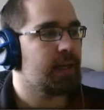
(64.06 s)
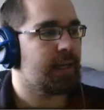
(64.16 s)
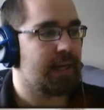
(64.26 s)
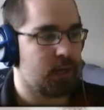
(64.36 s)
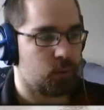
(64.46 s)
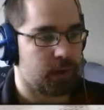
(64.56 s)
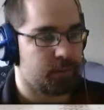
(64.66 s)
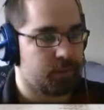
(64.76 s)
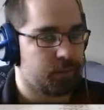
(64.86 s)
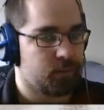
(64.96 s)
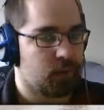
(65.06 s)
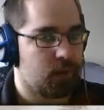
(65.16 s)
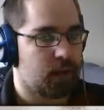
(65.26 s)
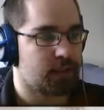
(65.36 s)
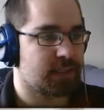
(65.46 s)
Anyway.
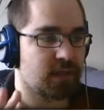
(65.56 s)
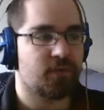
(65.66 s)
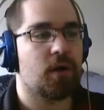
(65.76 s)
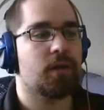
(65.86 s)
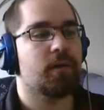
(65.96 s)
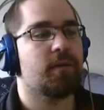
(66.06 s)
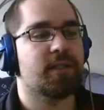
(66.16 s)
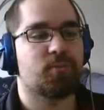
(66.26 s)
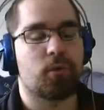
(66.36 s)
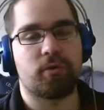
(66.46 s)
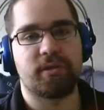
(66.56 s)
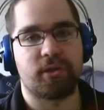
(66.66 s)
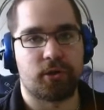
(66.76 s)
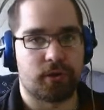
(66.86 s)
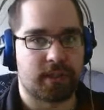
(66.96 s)
Selvala Explorer
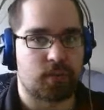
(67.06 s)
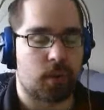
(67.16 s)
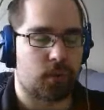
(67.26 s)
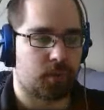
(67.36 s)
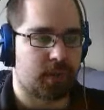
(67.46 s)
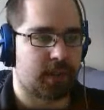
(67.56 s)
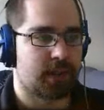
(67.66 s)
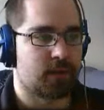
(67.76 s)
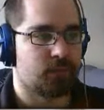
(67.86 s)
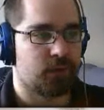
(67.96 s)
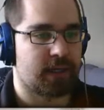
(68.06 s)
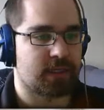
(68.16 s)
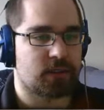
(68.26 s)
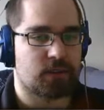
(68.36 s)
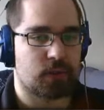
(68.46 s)
Returned is what we're playing for the
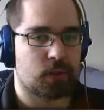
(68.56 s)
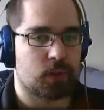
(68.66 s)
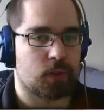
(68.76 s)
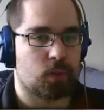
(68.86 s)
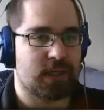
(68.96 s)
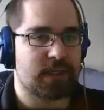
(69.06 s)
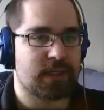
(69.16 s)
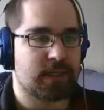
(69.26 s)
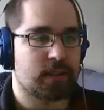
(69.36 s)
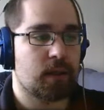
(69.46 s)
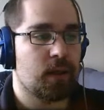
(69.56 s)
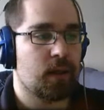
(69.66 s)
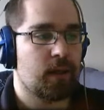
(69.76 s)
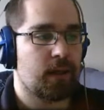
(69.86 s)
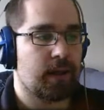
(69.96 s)
next 2 weeks,
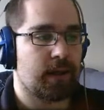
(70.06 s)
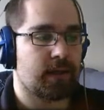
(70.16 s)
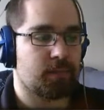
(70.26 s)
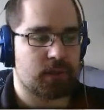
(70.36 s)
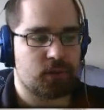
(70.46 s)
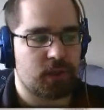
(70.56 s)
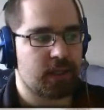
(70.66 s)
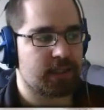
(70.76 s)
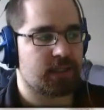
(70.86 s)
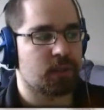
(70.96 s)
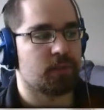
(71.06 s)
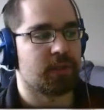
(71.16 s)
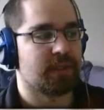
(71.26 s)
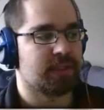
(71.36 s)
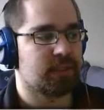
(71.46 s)
and I've been looking at some
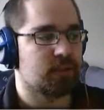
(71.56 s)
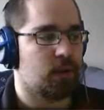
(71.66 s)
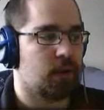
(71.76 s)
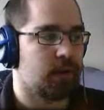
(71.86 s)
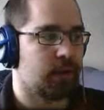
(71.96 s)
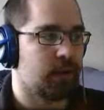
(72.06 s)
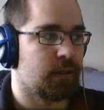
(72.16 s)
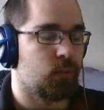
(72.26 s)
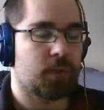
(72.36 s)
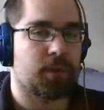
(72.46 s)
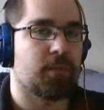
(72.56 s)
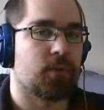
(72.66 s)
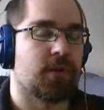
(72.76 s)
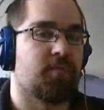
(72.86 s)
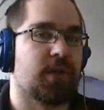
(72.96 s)
lists on what
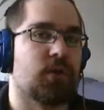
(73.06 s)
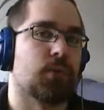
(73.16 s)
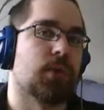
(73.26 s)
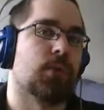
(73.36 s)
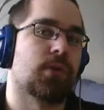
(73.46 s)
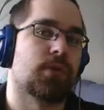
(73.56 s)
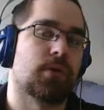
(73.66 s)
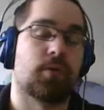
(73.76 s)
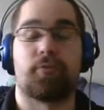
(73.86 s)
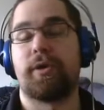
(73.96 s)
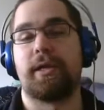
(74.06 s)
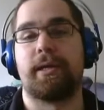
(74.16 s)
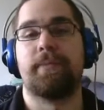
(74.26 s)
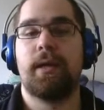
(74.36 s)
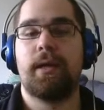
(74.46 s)
people have been doing with her
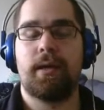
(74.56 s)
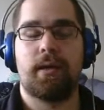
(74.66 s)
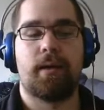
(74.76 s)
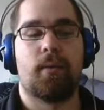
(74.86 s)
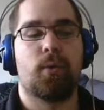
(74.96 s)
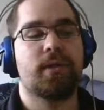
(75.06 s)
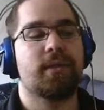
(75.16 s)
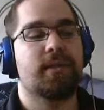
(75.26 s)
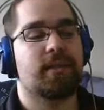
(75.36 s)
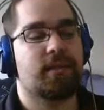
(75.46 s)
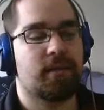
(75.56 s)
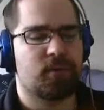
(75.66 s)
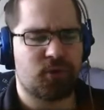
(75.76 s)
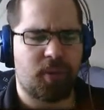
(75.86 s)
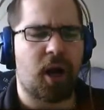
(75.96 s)
already. One list, the
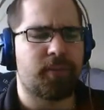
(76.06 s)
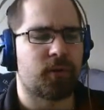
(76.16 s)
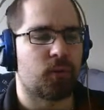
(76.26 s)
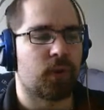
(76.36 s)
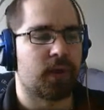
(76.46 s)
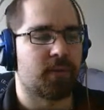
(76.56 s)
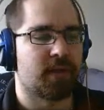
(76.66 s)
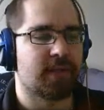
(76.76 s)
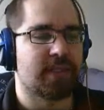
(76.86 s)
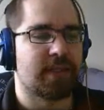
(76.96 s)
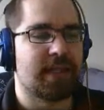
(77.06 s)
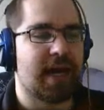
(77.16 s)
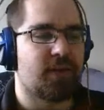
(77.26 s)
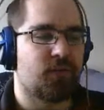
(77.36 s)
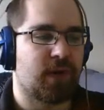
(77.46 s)
most popular one I believe, is the
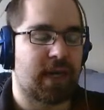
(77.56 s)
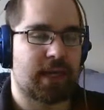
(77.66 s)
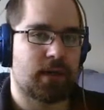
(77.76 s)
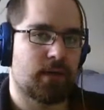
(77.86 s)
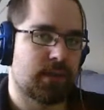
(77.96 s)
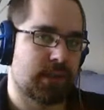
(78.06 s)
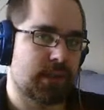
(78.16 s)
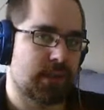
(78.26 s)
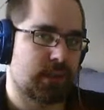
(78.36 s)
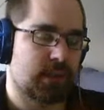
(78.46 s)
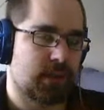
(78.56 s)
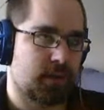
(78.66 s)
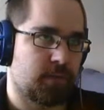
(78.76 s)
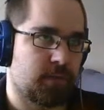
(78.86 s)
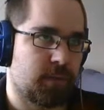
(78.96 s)
life gain list that
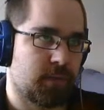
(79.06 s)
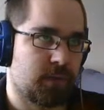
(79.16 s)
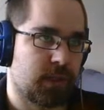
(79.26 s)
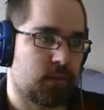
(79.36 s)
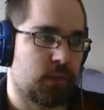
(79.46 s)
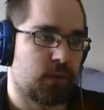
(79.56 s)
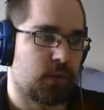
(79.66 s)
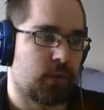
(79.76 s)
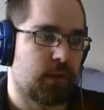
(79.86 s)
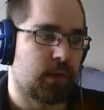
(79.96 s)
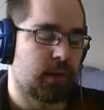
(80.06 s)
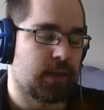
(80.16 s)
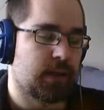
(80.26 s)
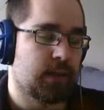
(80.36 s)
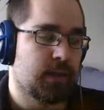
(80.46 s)
they've been playing with her, and
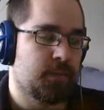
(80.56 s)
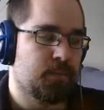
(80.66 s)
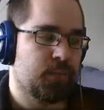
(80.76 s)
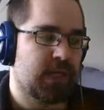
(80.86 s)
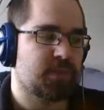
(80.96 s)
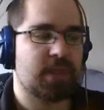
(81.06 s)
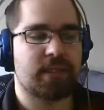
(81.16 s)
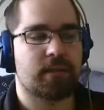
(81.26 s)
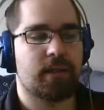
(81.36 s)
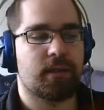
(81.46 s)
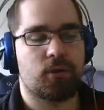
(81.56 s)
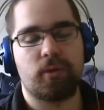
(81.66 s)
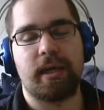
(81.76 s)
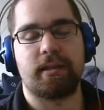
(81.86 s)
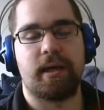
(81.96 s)
it's basically you
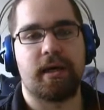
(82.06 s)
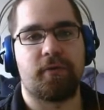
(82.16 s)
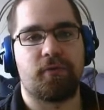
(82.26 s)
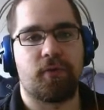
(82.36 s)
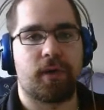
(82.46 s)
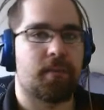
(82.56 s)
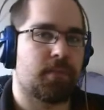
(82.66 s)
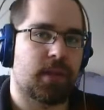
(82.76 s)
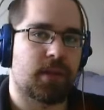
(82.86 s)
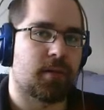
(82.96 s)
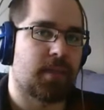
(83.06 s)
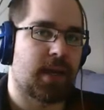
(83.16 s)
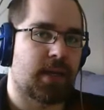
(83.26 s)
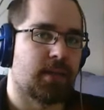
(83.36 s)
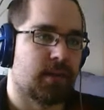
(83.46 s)
gain life, you get a lot of
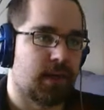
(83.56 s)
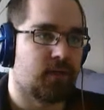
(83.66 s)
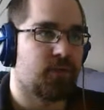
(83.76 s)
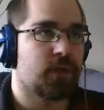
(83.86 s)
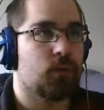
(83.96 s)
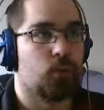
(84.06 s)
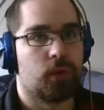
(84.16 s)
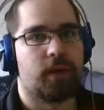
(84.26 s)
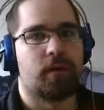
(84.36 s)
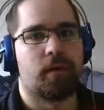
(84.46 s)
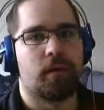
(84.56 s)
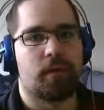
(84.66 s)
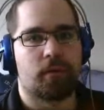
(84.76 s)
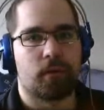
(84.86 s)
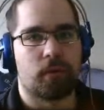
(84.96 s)
mana and life, and you win
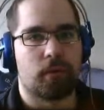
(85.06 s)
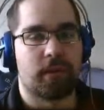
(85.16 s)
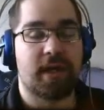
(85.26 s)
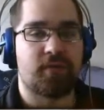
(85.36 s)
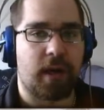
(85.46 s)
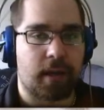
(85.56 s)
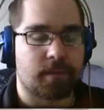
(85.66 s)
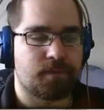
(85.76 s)
through life gain